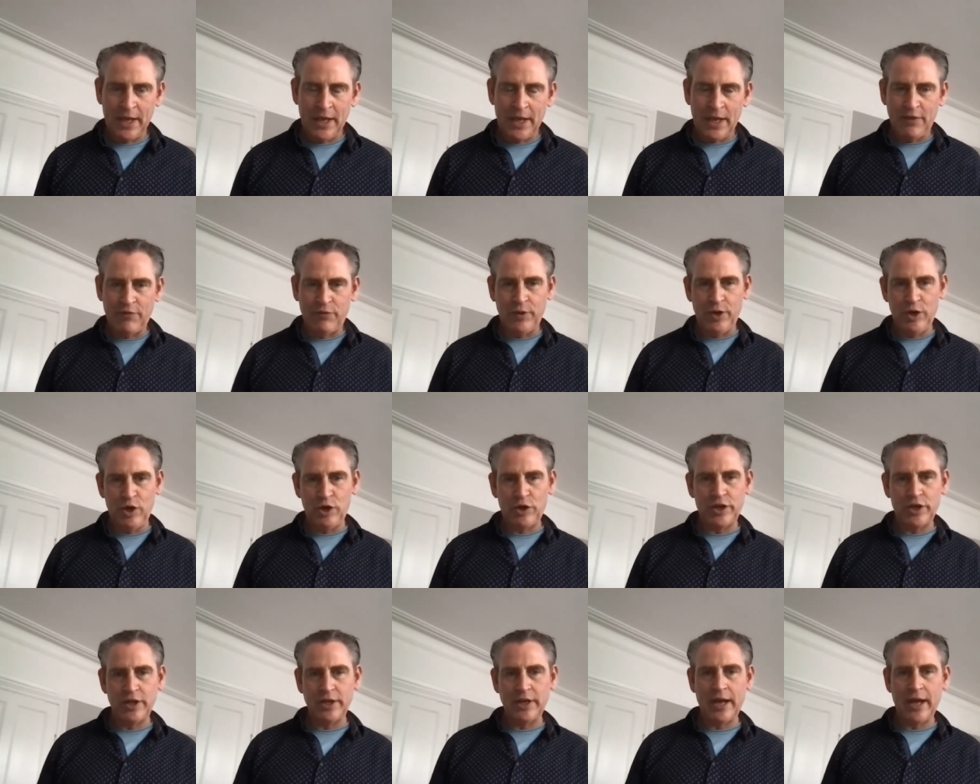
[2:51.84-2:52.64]
If we
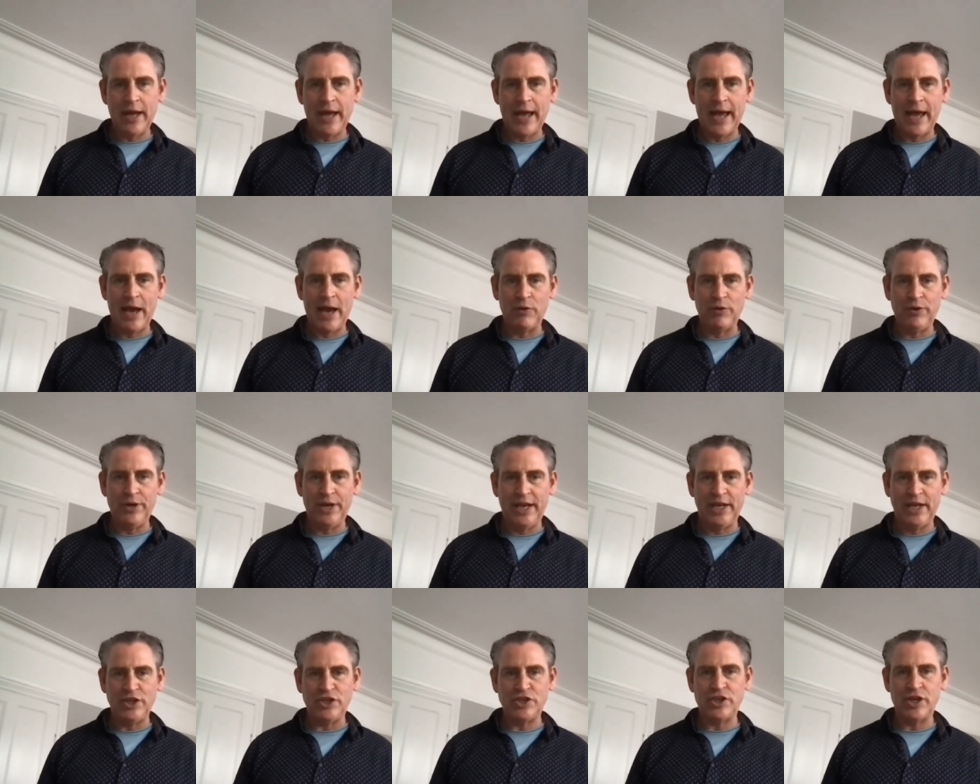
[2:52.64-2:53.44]
look at how
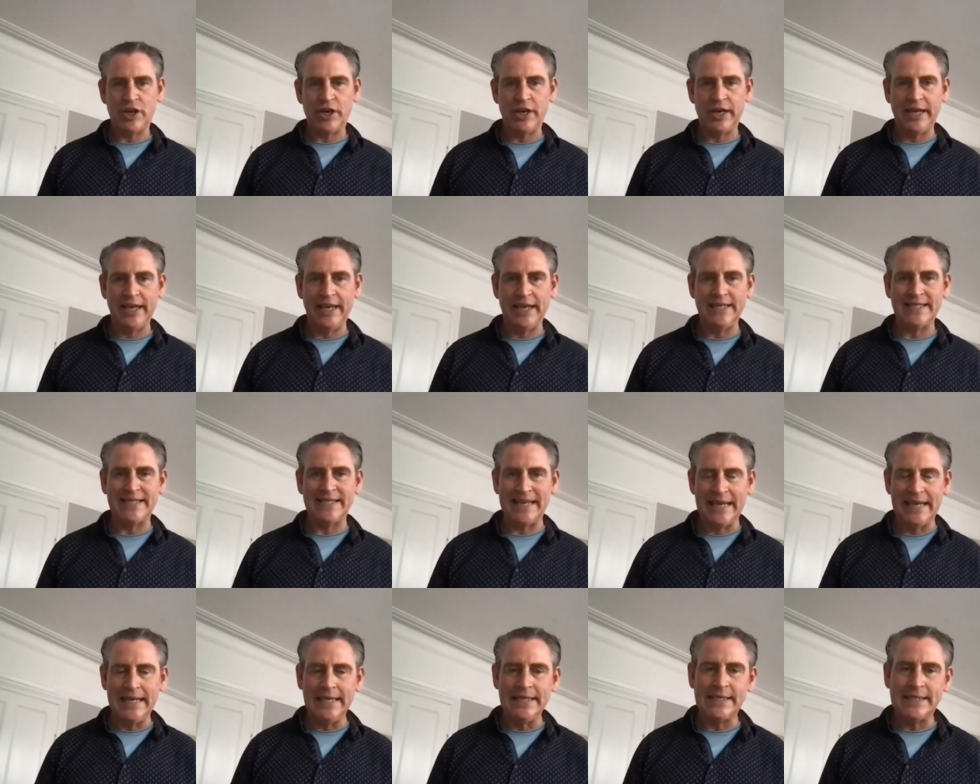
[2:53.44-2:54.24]
nature is
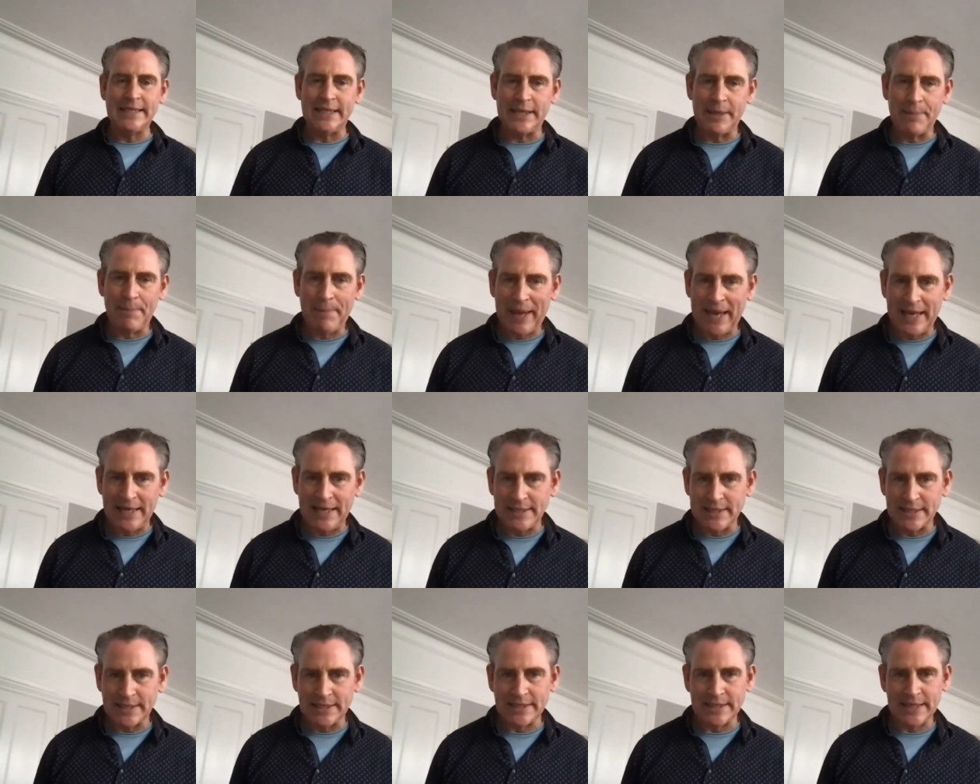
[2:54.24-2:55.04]

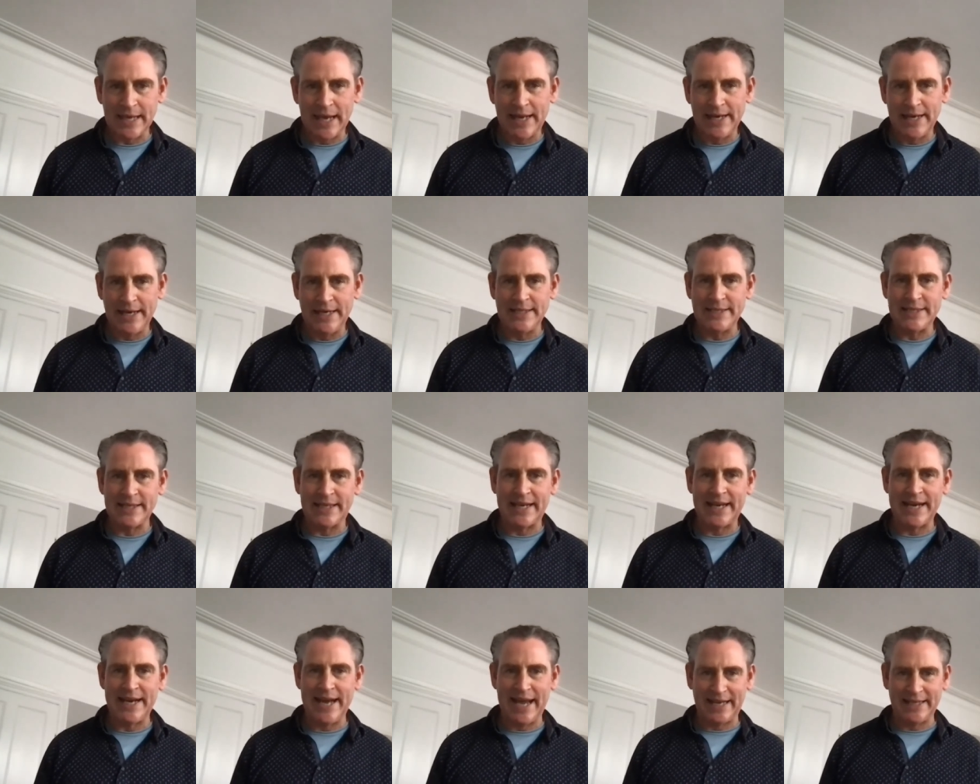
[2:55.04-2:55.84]
interdependent and
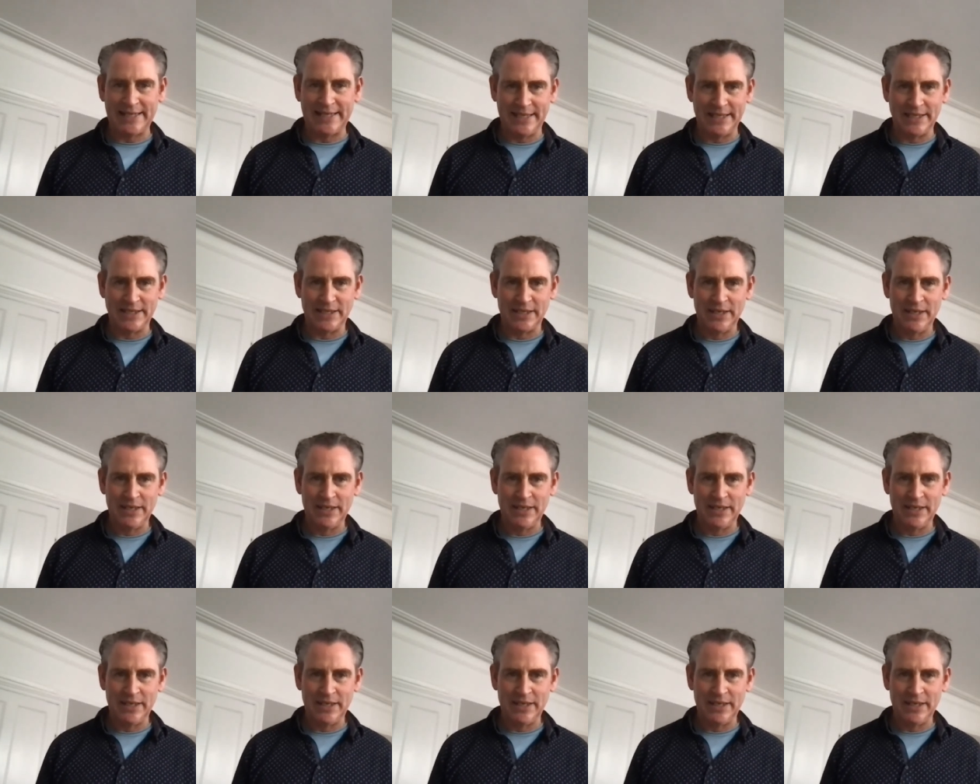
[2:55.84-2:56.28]
interconnected,